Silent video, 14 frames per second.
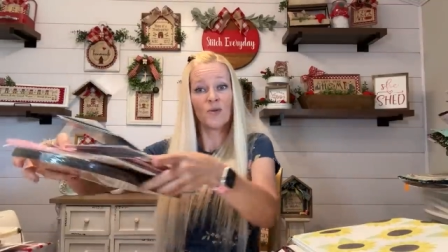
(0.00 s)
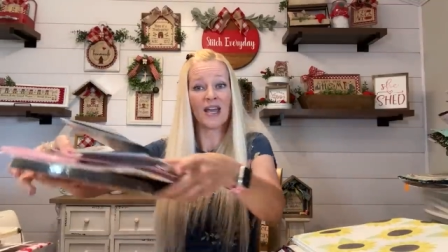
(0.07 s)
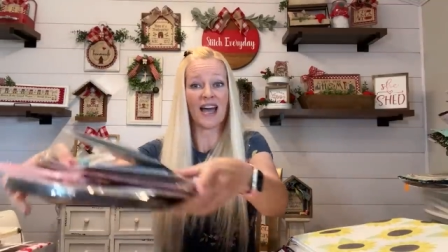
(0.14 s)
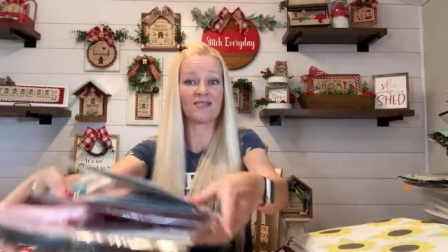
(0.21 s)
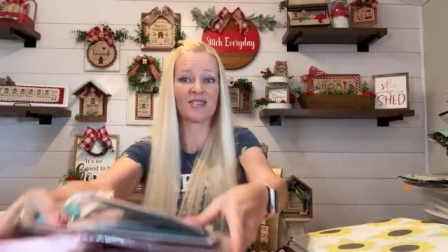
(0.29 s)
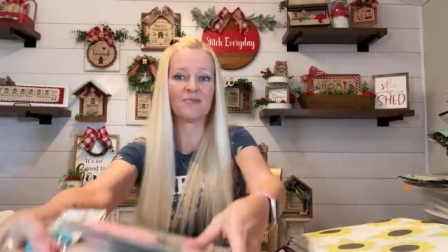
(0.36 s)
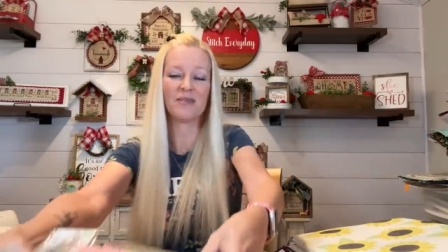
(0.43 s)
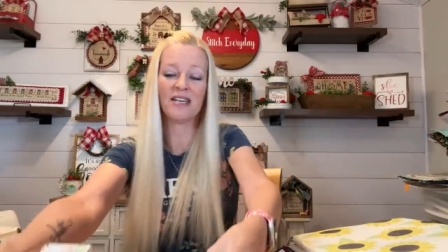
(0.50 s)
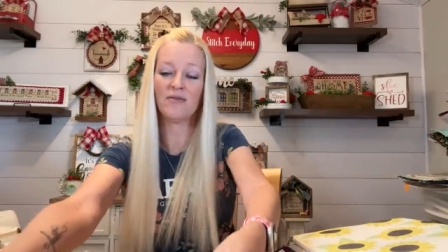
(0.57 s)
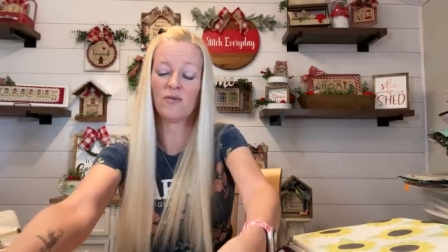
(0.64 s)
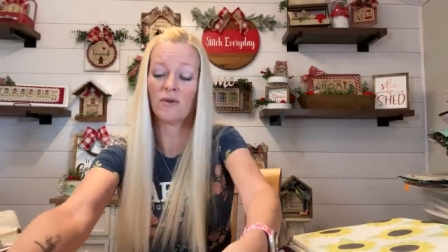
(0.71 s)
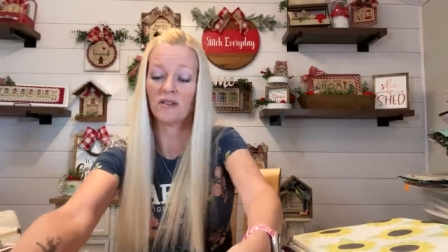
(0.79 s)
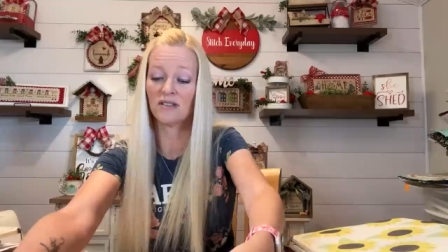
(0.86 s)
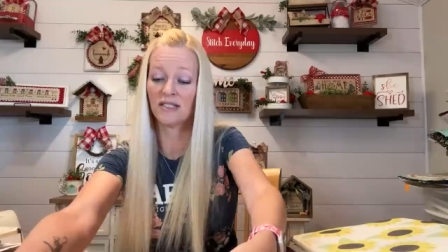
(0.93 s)
we have some
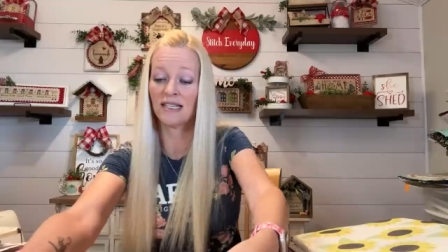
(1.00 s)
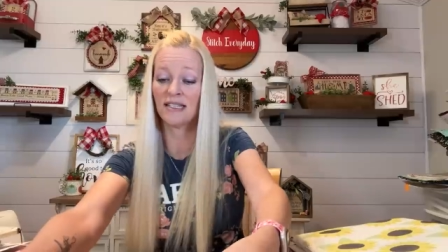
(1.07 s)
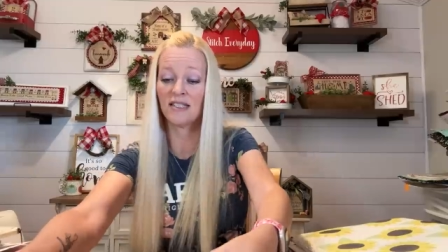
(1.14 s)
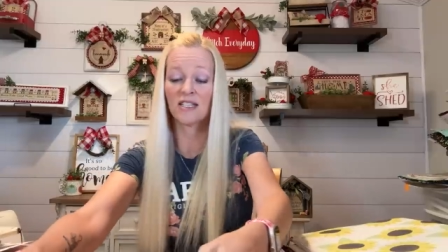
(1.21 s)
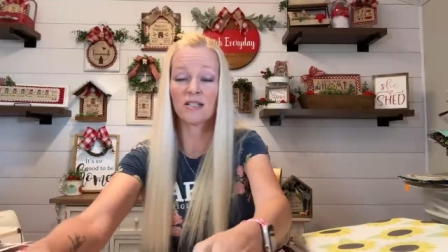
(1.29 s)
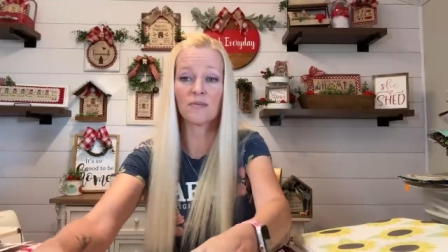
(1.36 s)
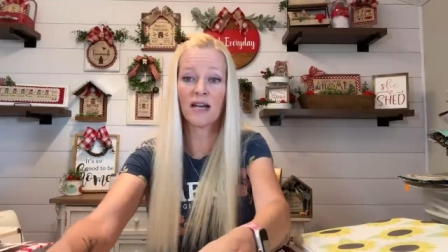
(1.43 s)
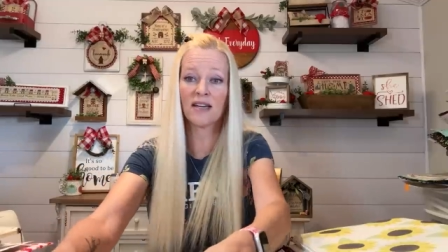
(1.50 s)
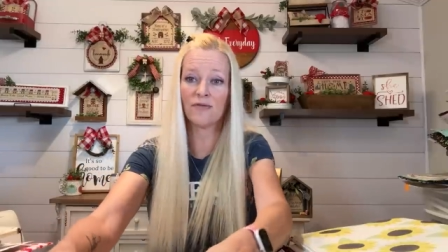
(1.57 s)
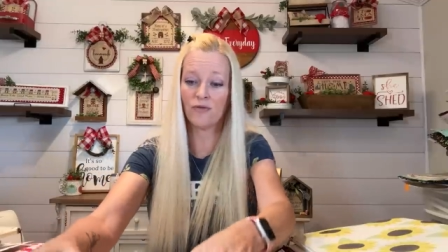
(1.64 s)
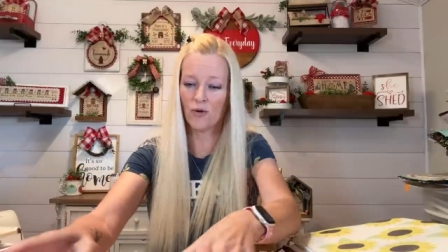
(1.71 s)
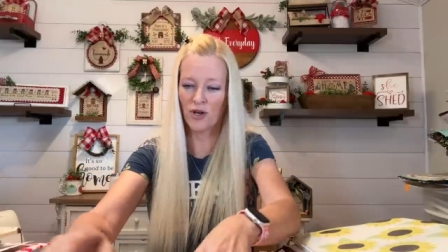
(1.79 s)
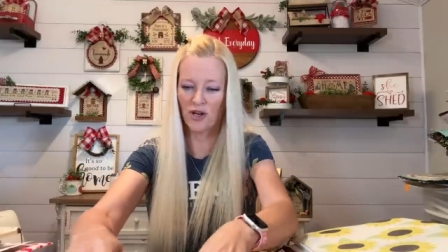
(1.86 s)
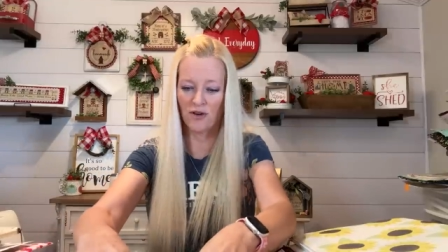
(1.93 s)
giveaways. Since it's my
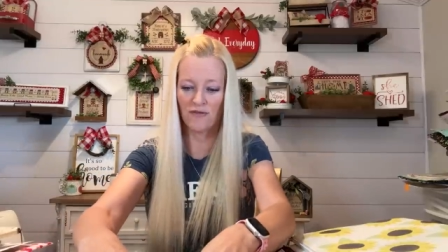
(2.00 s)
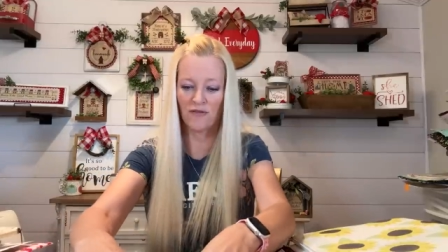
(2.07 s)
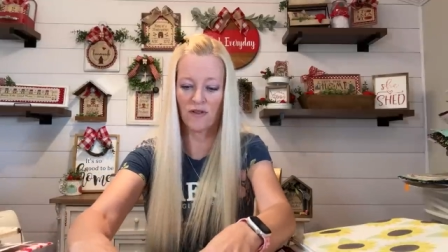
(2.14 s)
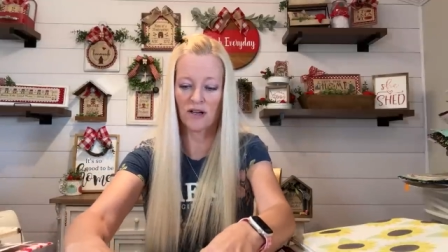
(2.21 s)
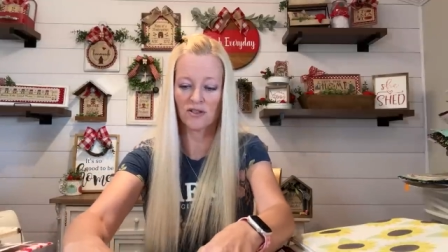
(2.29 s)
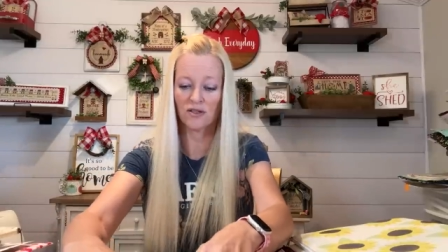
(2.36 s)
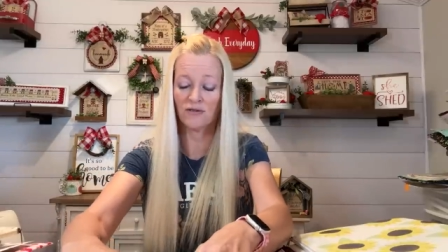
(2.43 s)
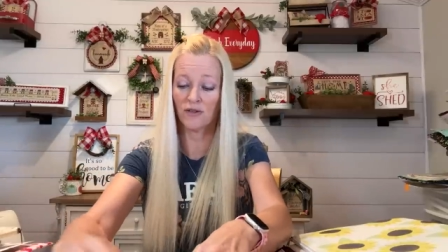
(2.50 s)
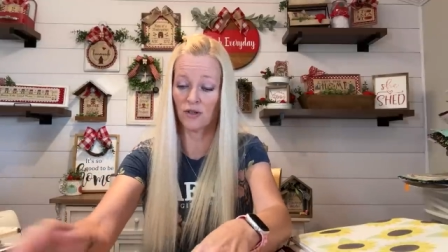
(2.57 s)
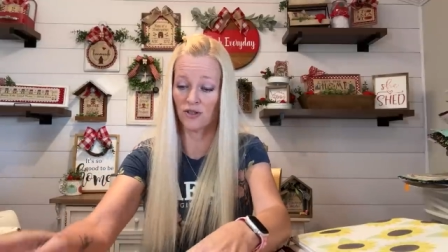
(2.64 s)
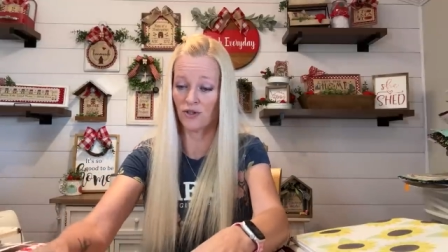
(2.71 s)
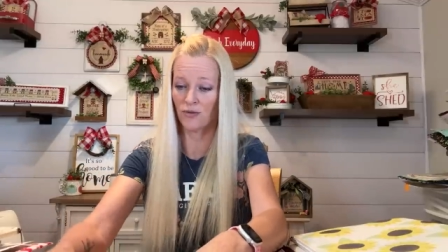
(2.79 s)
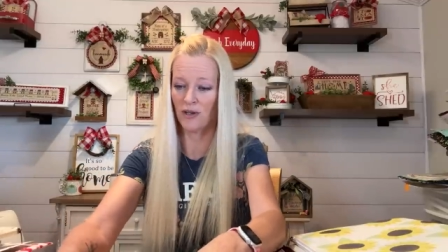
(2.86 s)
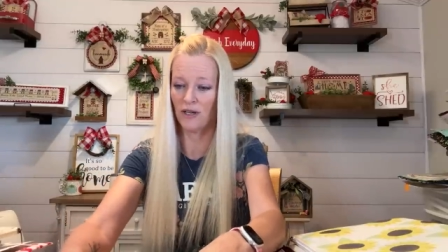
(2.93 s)
four-year floss
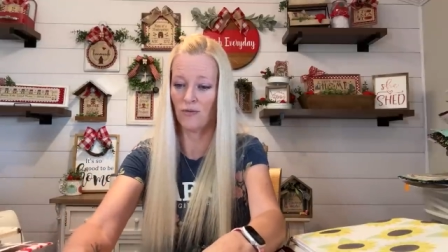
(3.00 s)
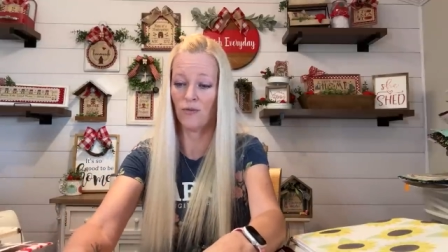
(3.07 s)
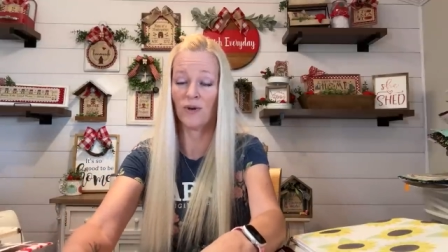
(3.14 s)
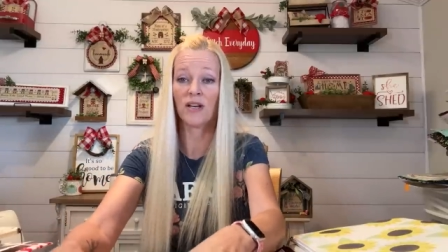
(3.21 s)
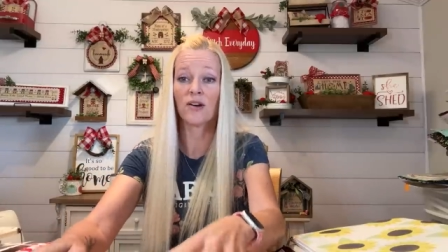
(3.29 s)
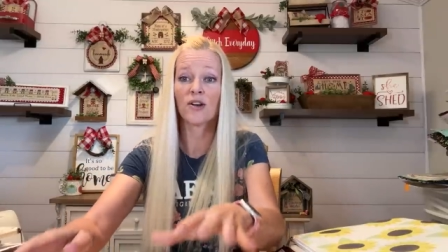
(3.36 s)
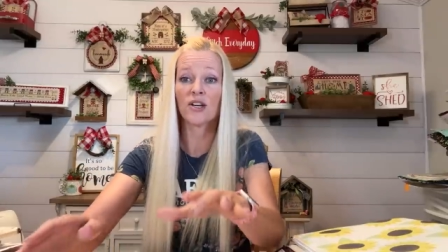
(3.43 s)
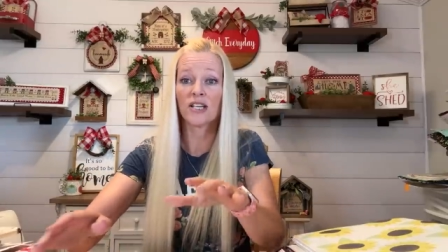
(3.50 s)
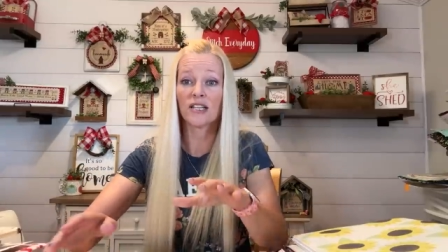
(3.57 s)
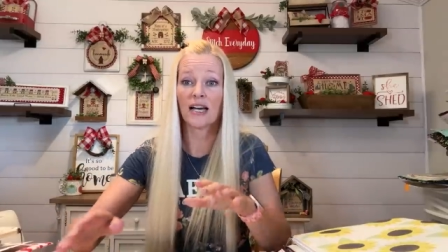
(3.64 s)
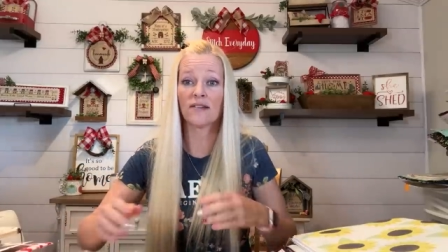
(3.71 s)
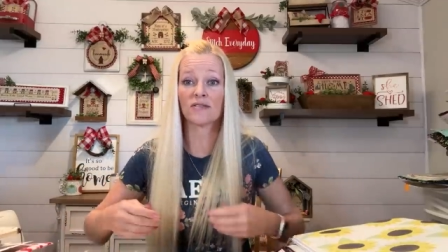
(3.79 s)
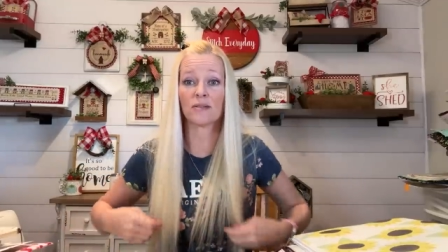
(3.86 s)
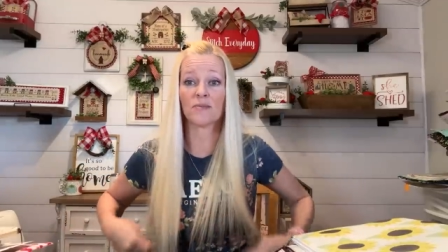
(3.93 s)
anniversary, we are going to
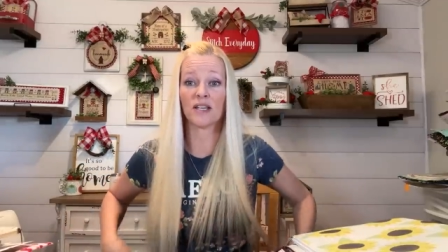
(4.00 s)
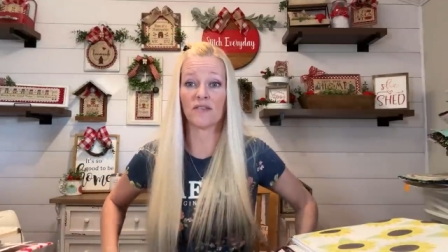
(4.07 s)
have some